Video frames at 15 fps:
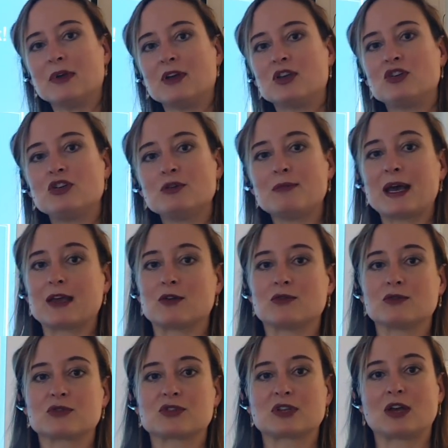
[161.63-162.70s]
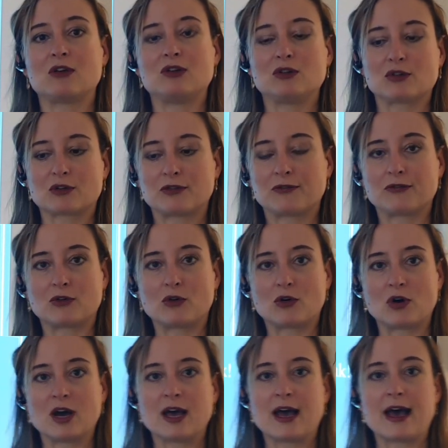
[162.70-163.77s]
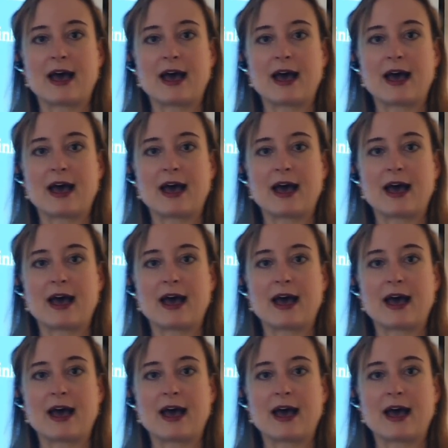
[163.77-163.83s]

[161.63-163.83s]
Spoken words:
You may also look for